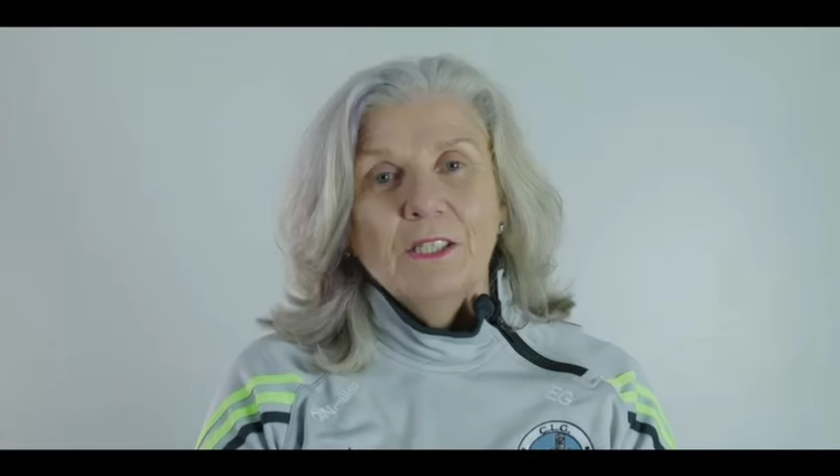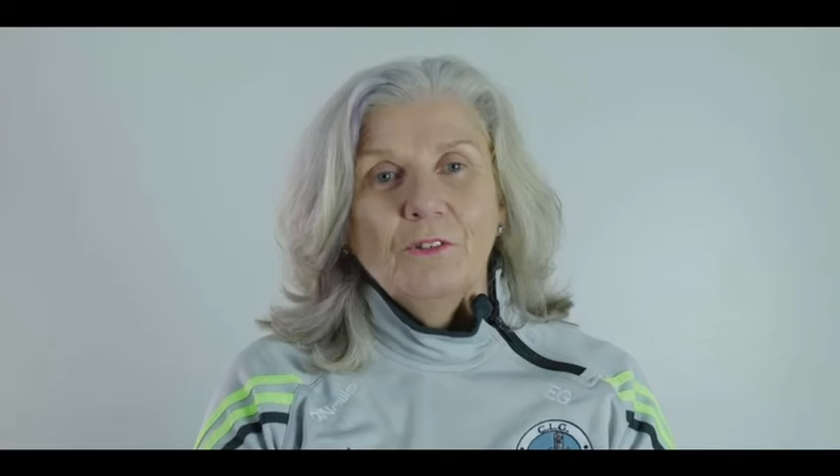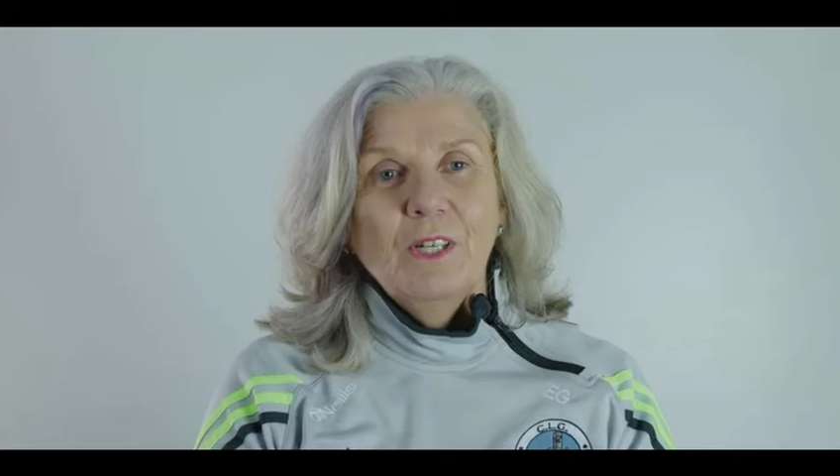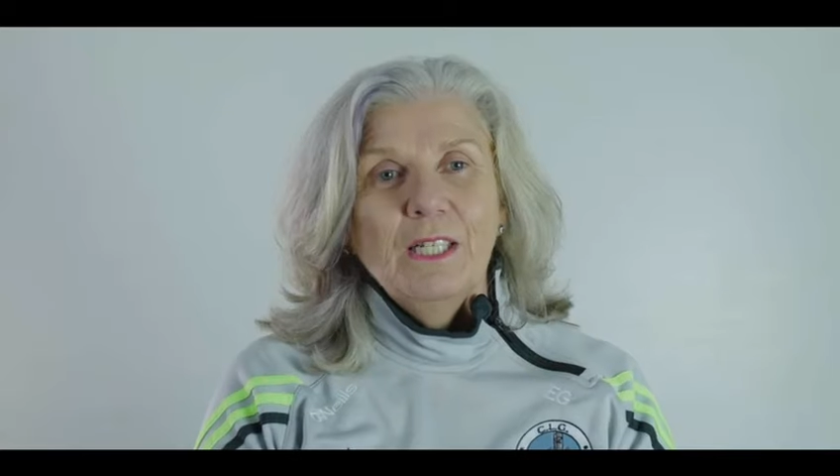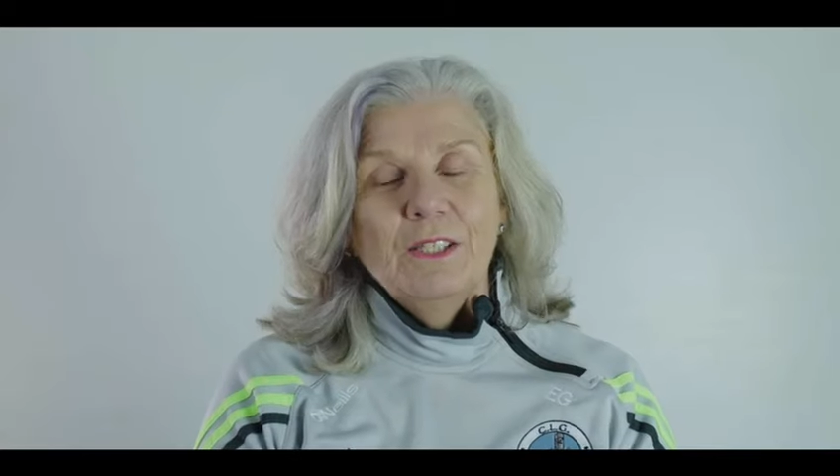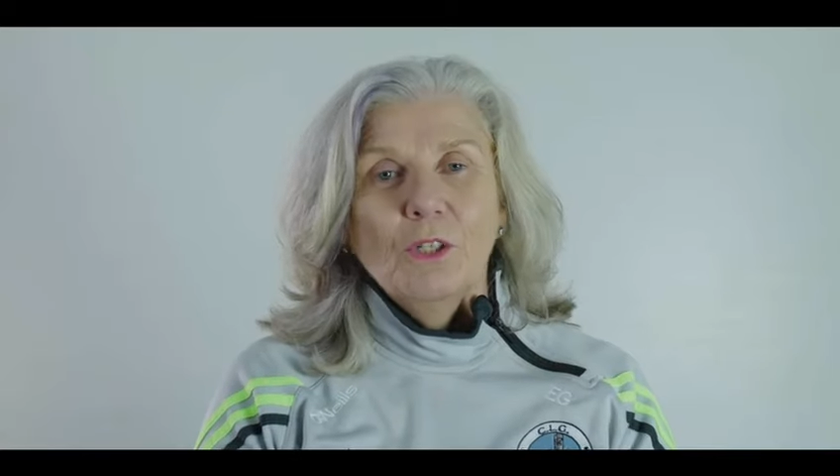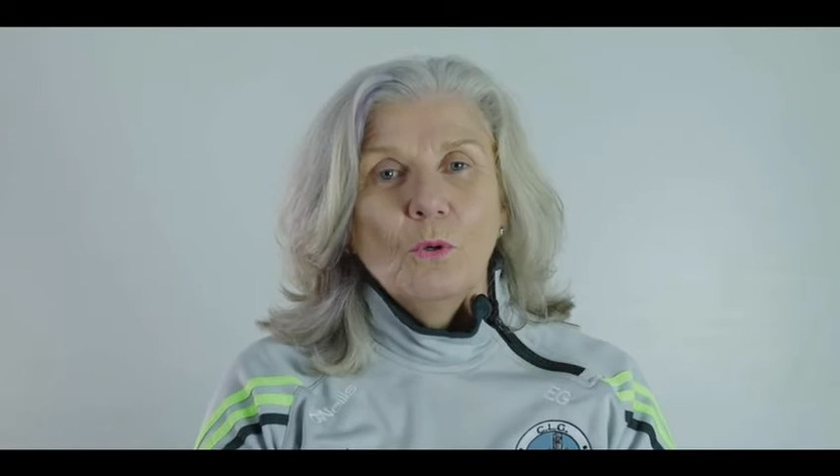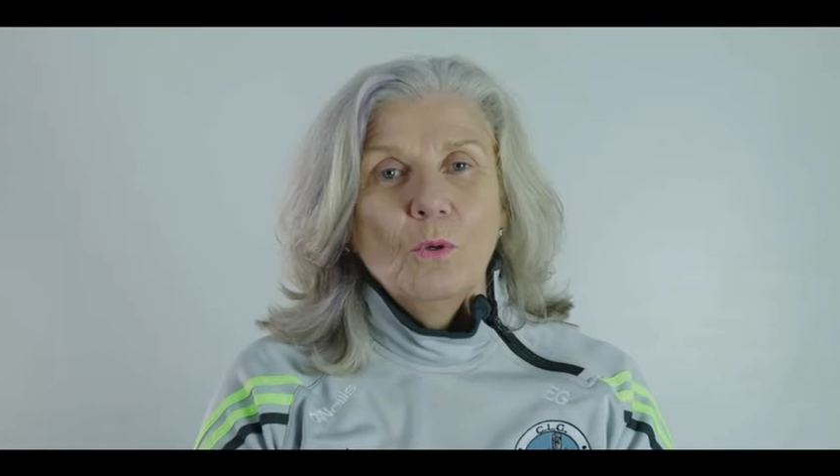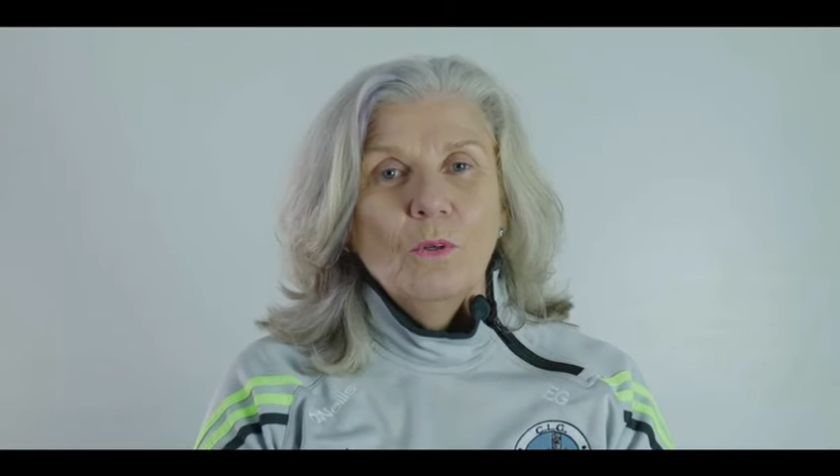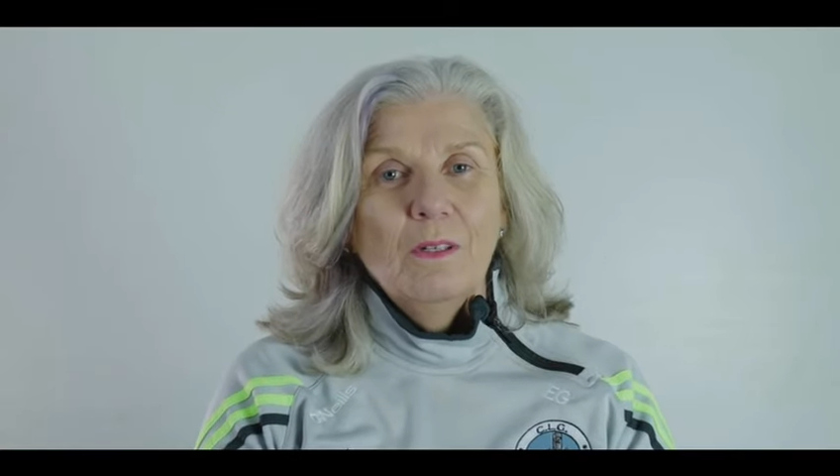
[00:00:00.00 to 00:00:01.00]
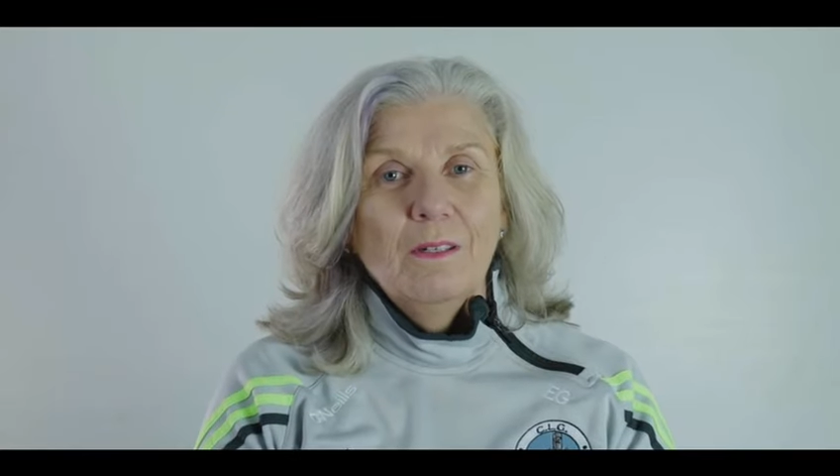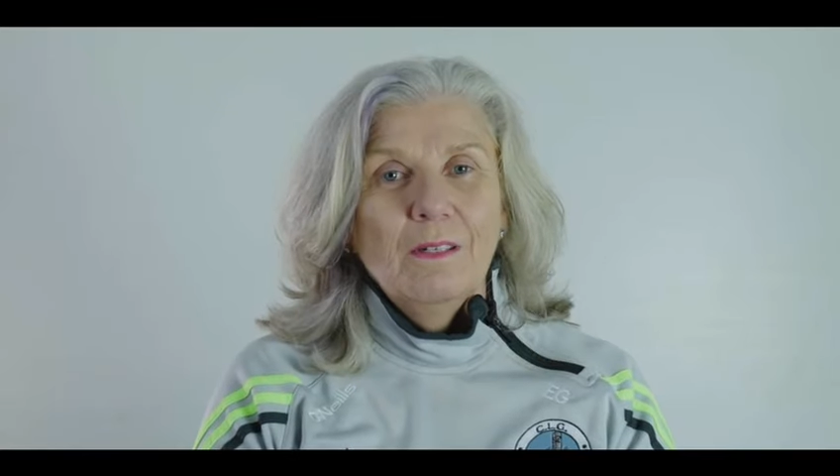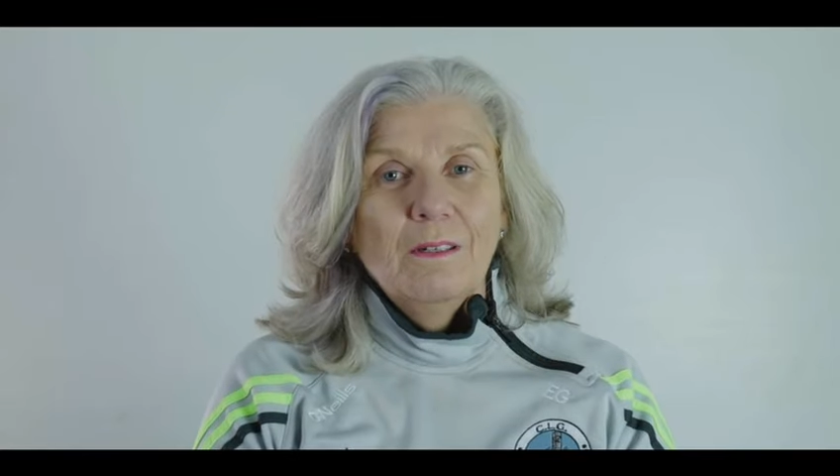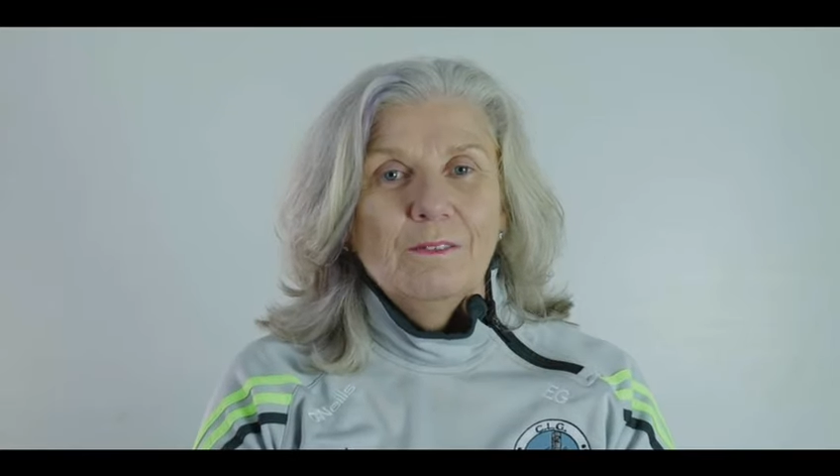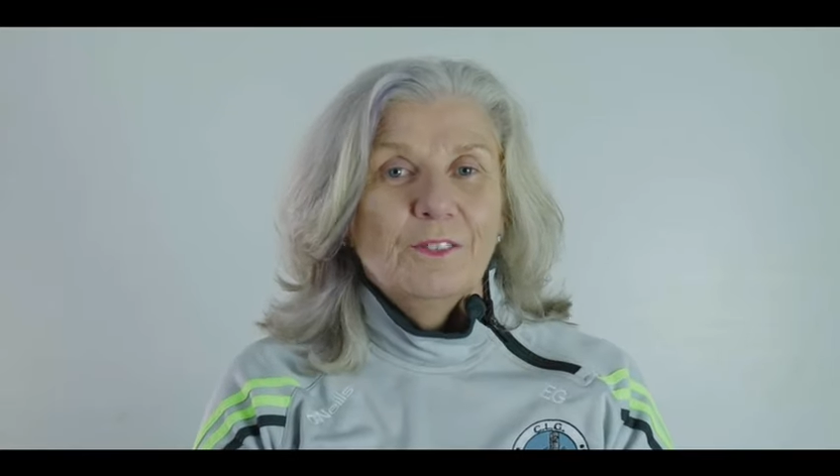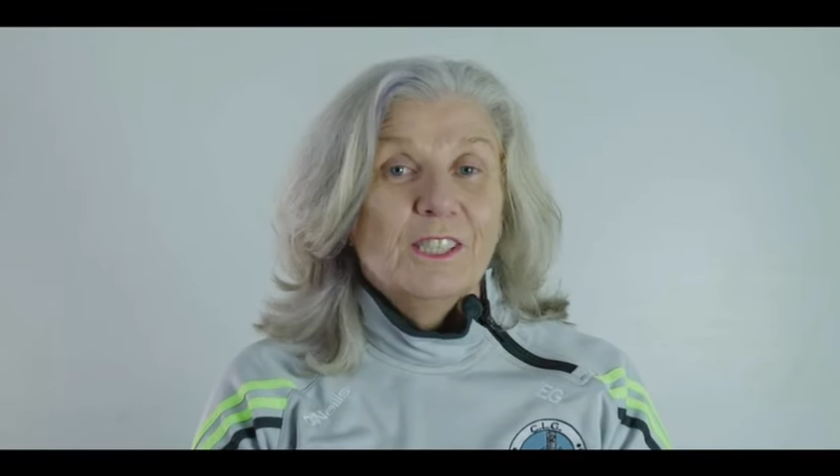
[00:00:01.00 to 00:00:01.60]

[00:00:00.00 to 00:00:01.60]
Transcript: is really the goal for